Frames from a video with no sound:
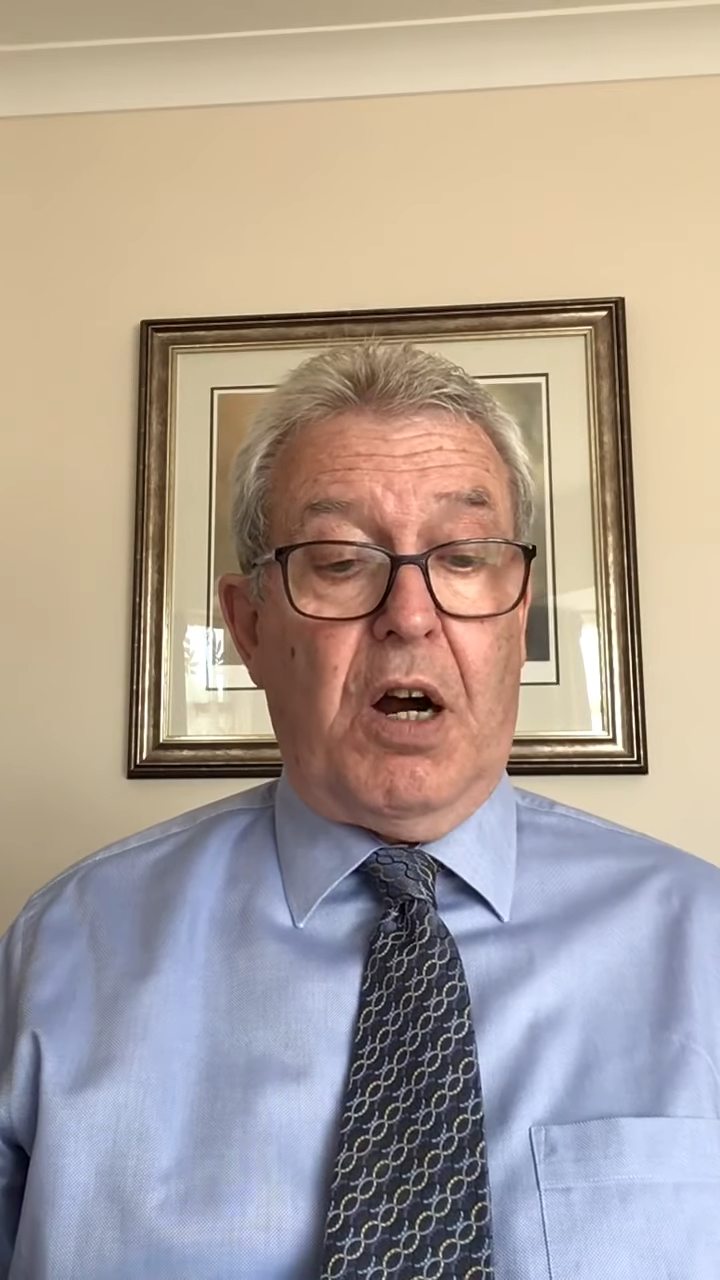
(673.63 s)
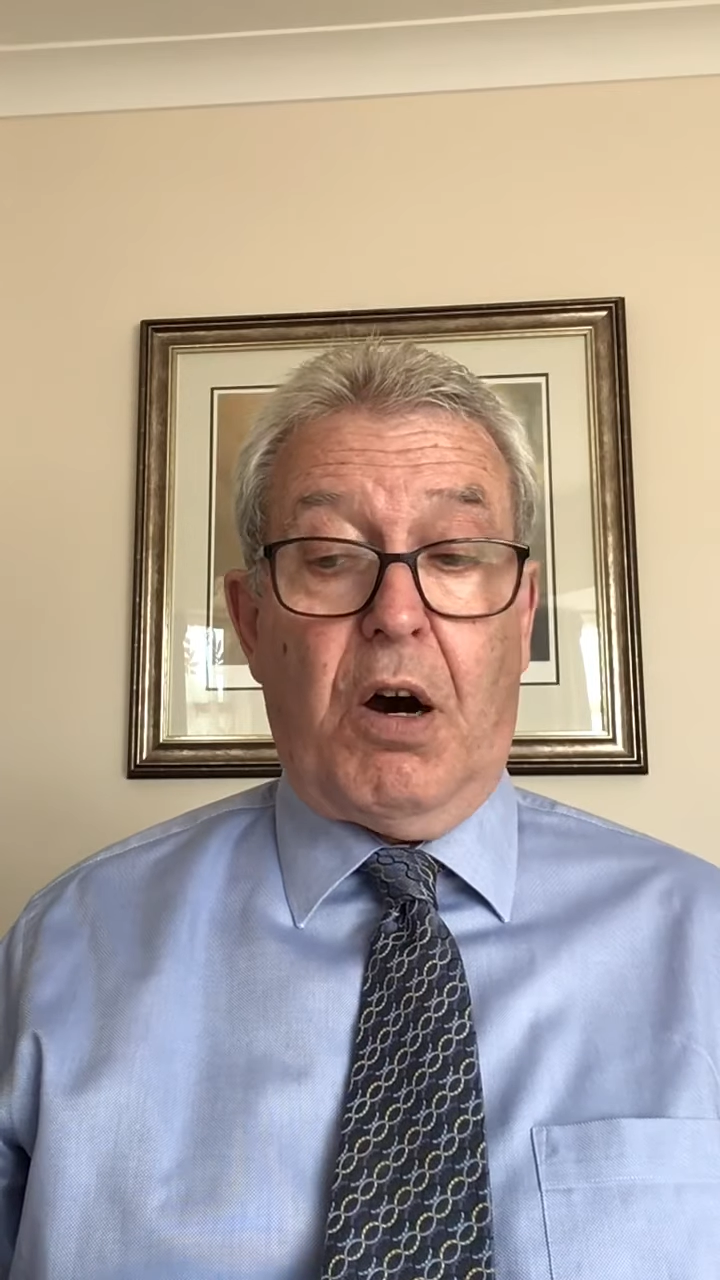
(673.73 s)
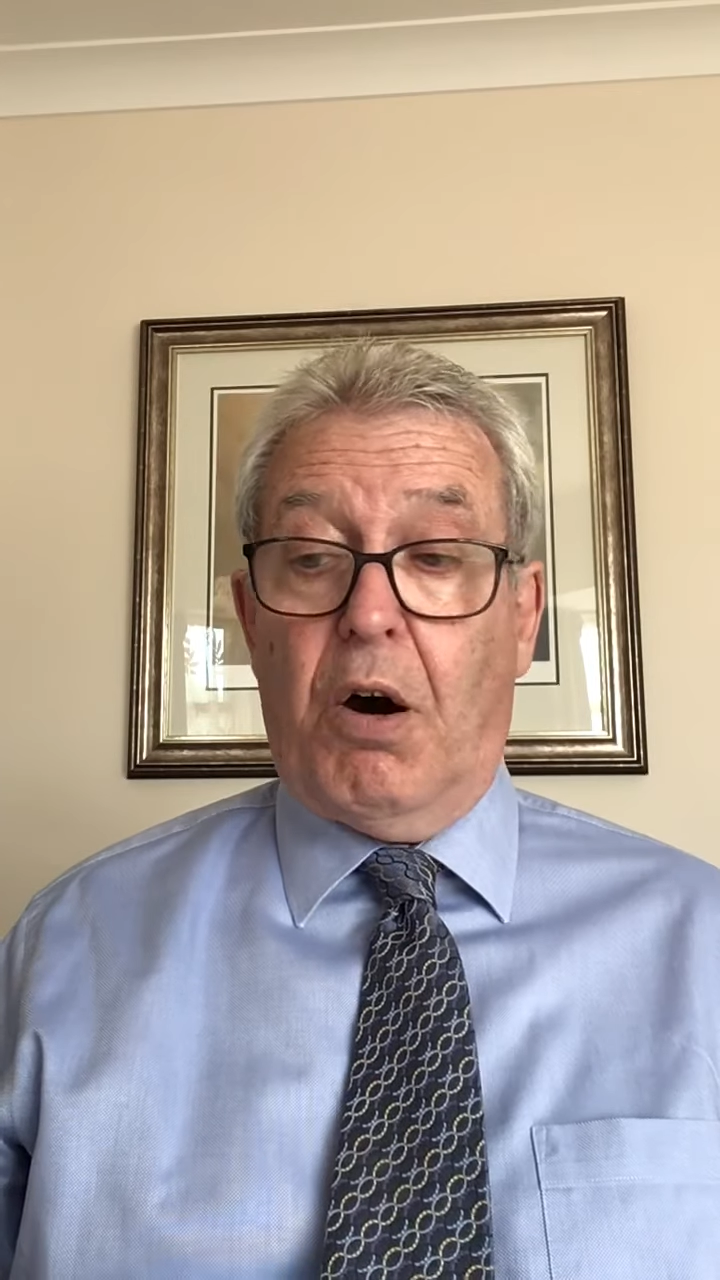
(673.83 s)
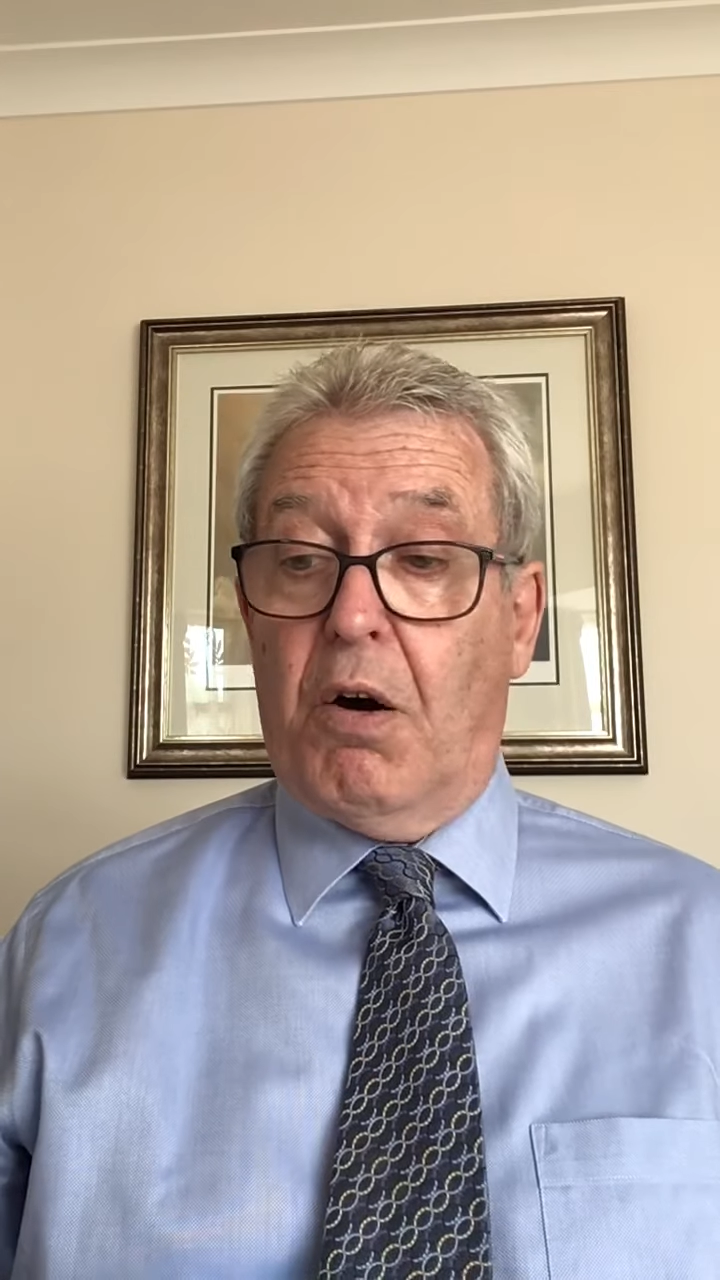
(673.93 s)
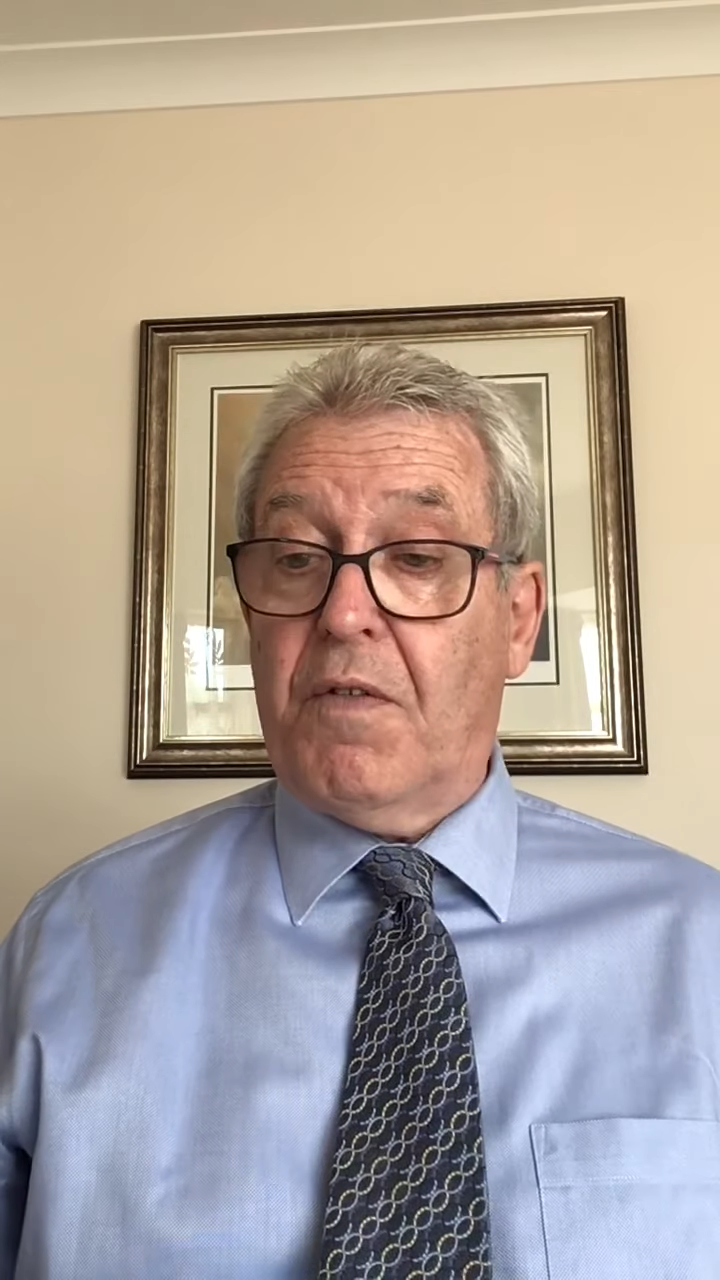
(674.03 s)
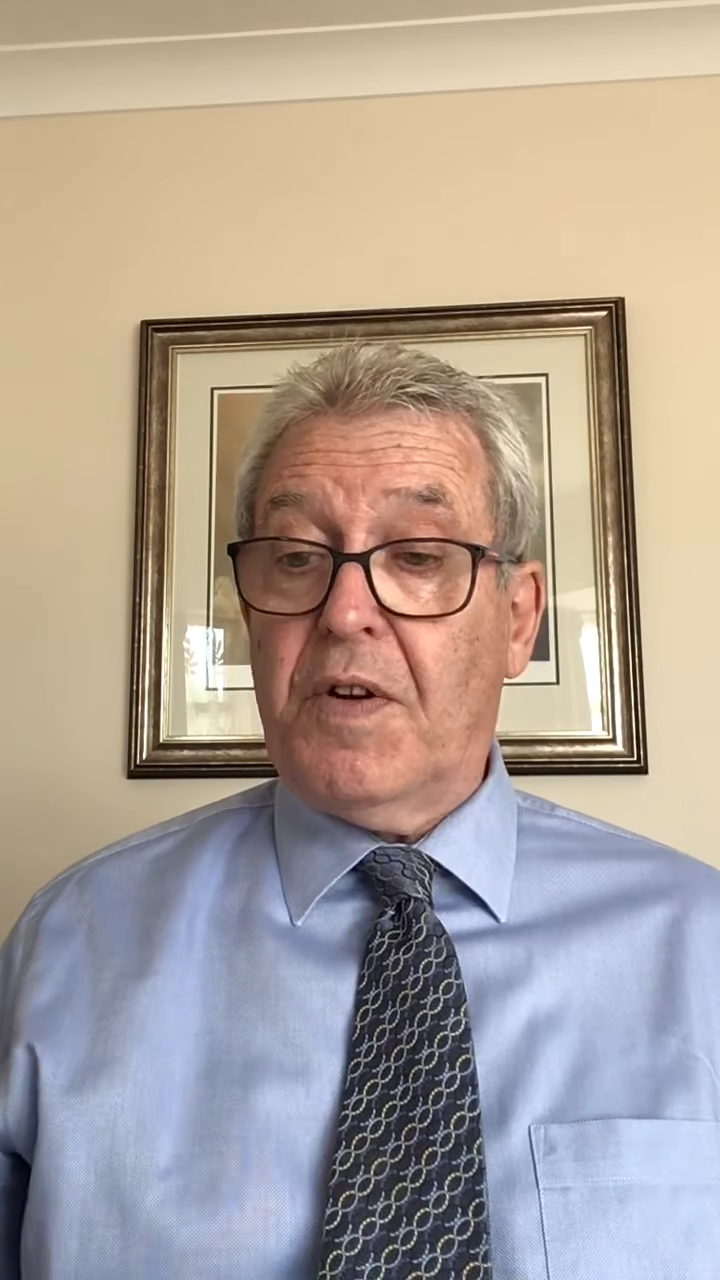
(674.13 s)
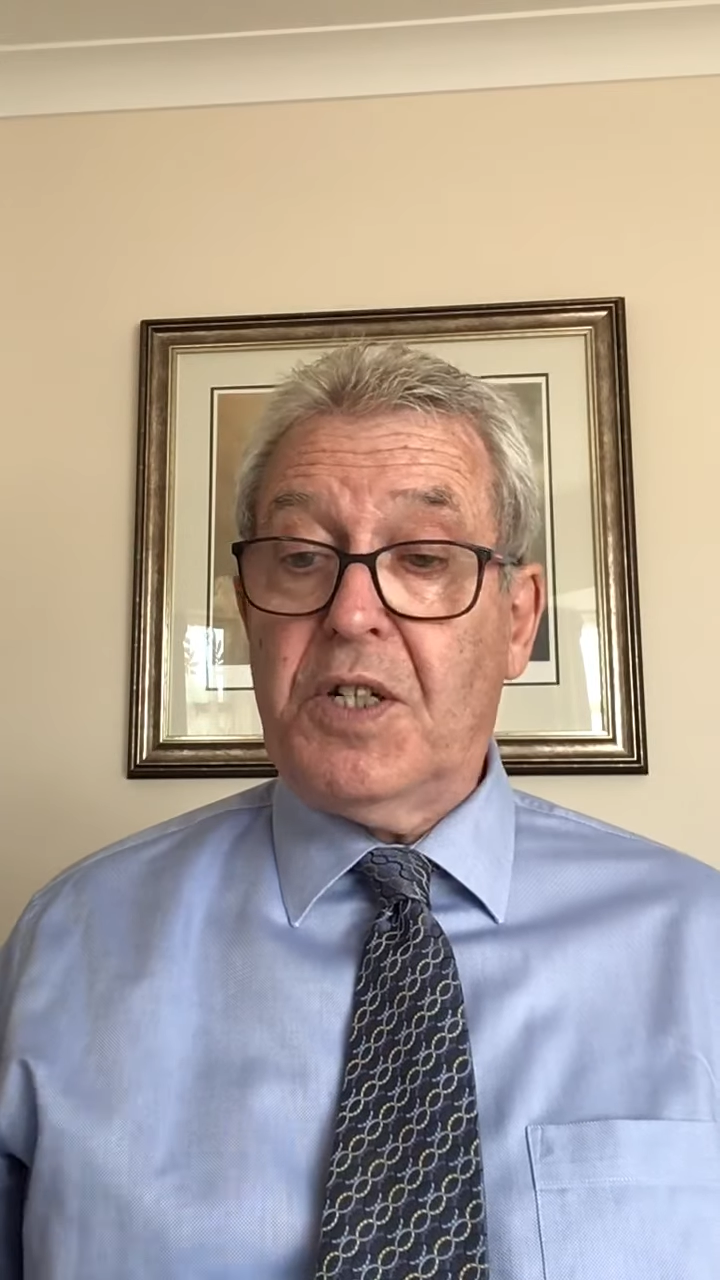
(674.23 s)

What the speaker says: of